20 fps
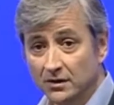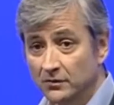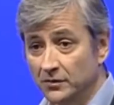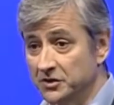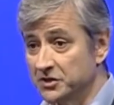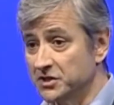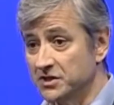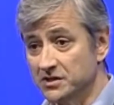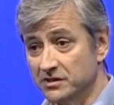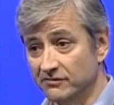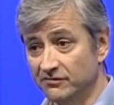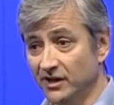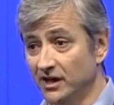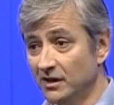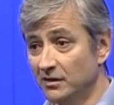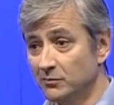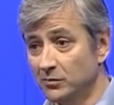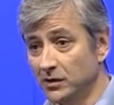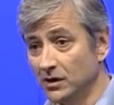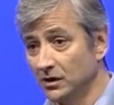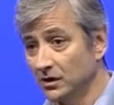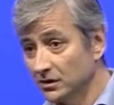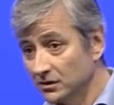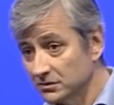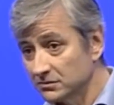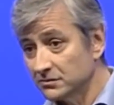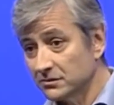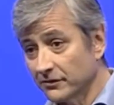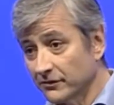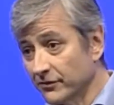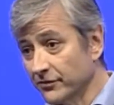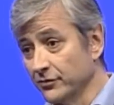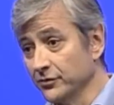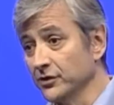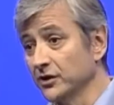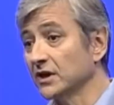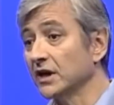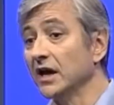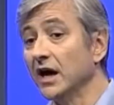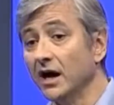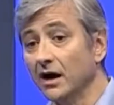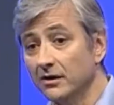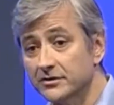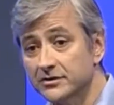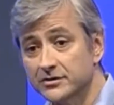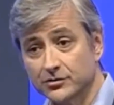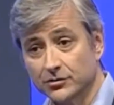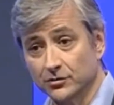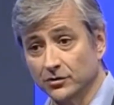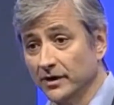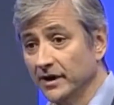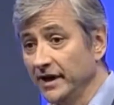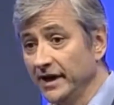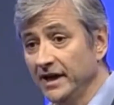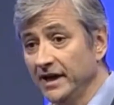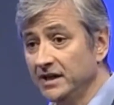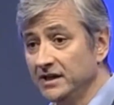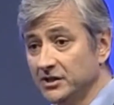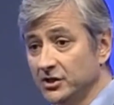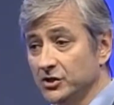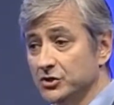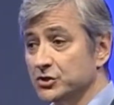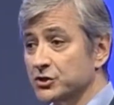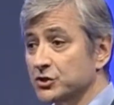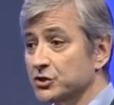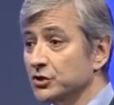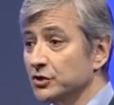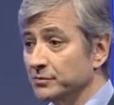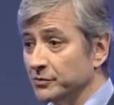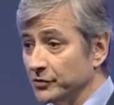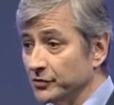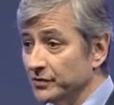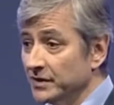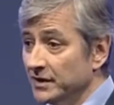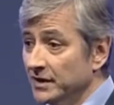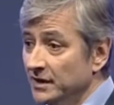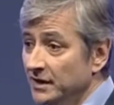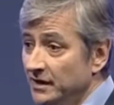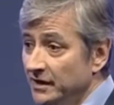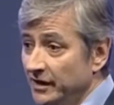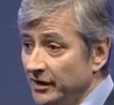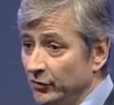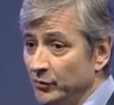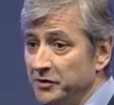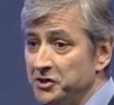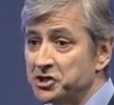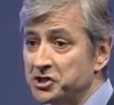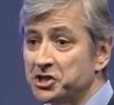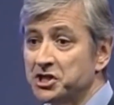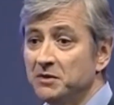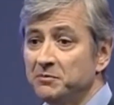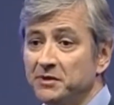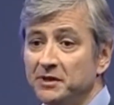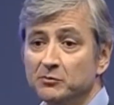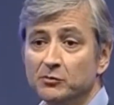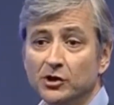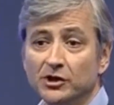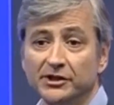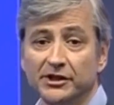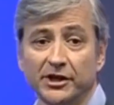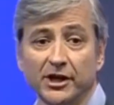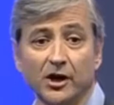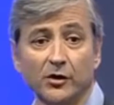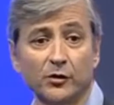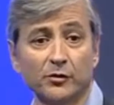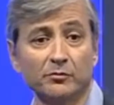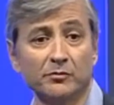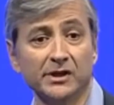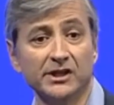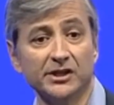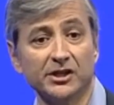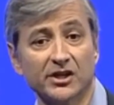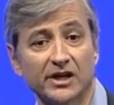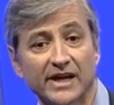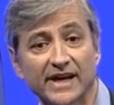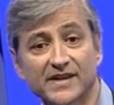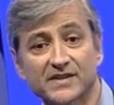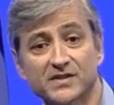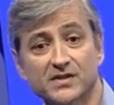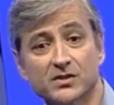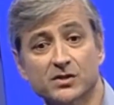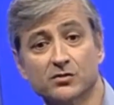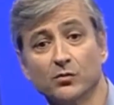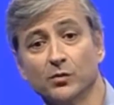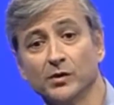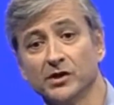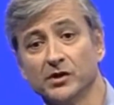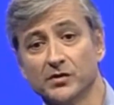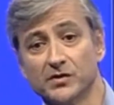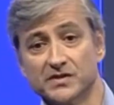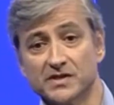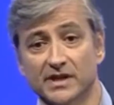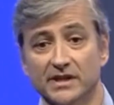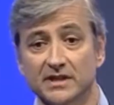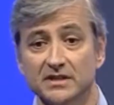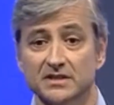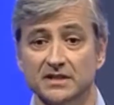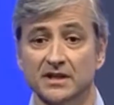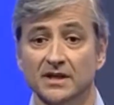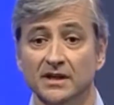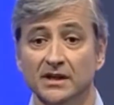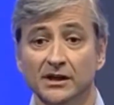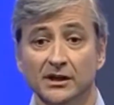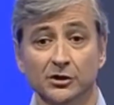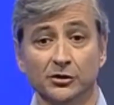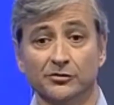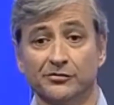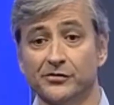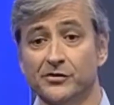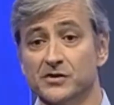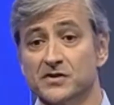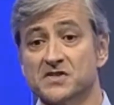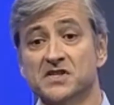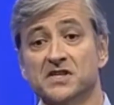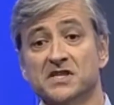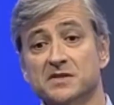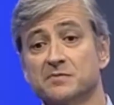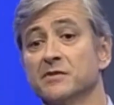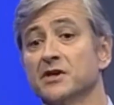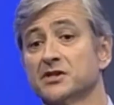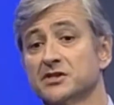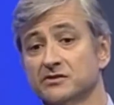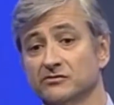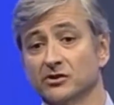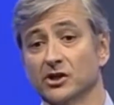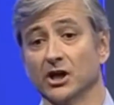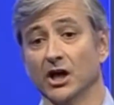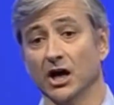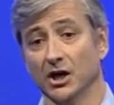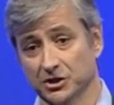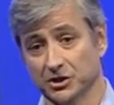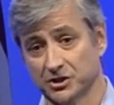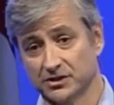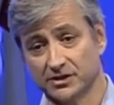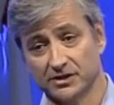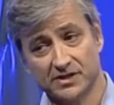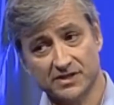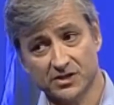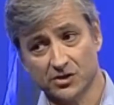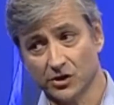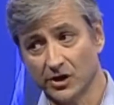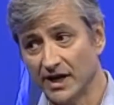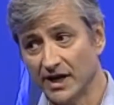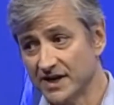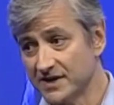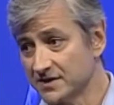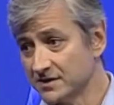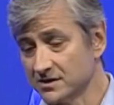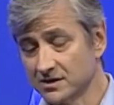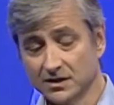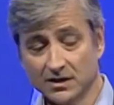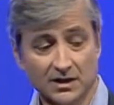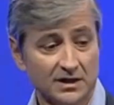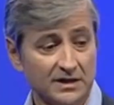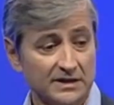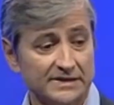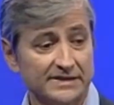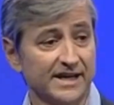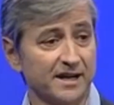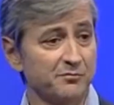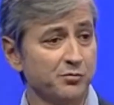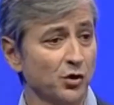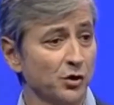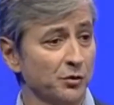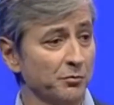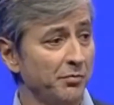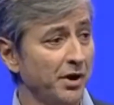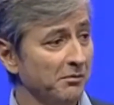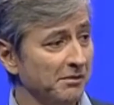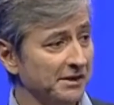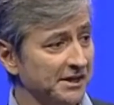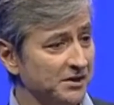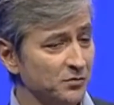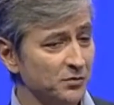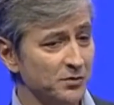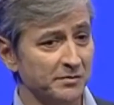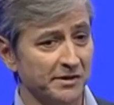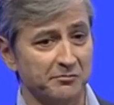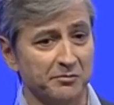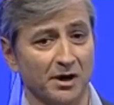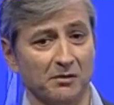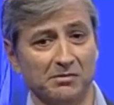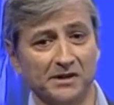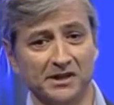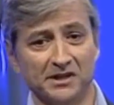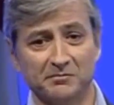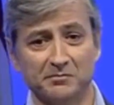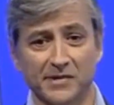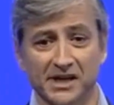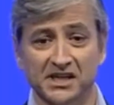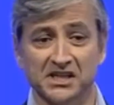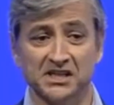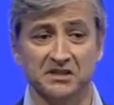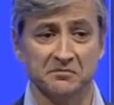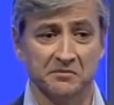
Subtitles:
which is available through the cloud to any consumer. It will be shipping more than 100 million licenses of Windows 8 in the first 6 months of the launch. This is the last data point public. We made public back